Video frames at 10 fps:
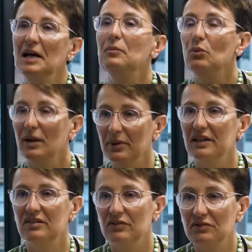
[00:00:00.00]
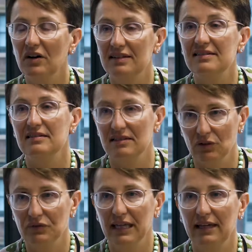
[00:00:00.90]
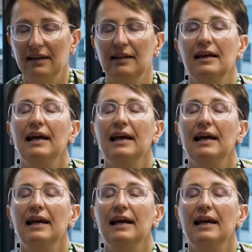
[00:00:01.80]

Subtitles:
Number one piece of advice is self-care.